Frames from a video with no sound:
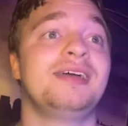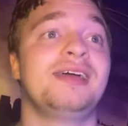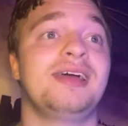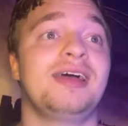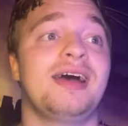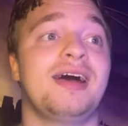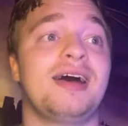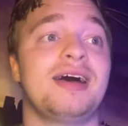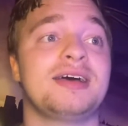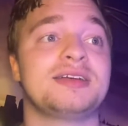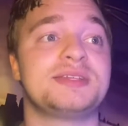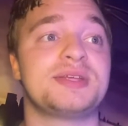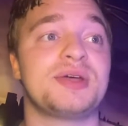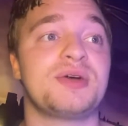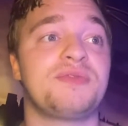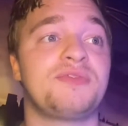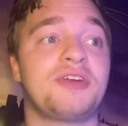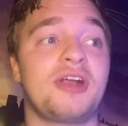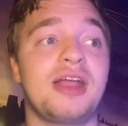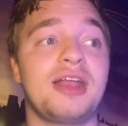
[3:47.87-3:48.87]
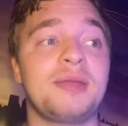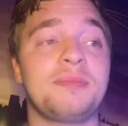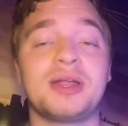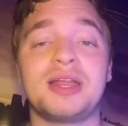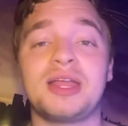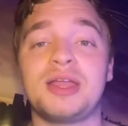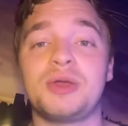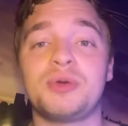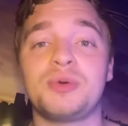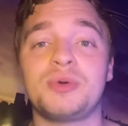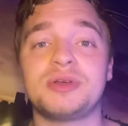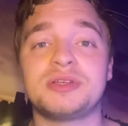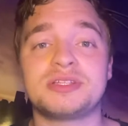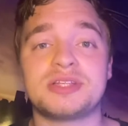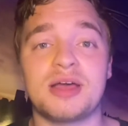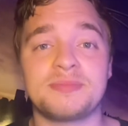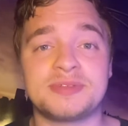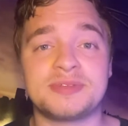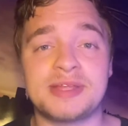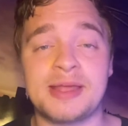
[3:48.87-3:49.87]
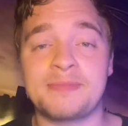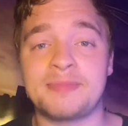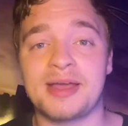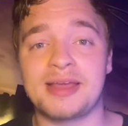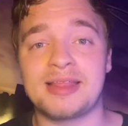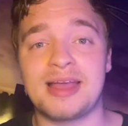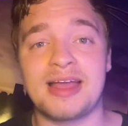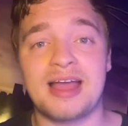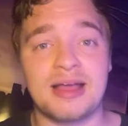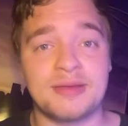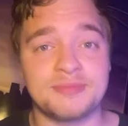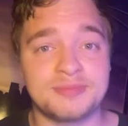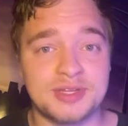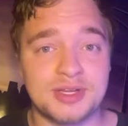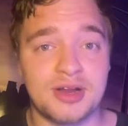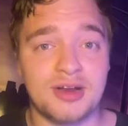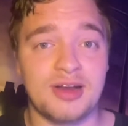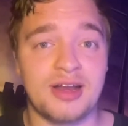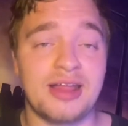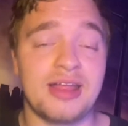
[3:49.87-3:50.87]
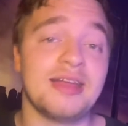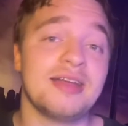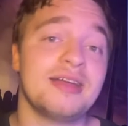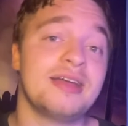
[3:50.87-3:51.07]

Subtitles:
So for anybody who was upset by that, I'm sorry.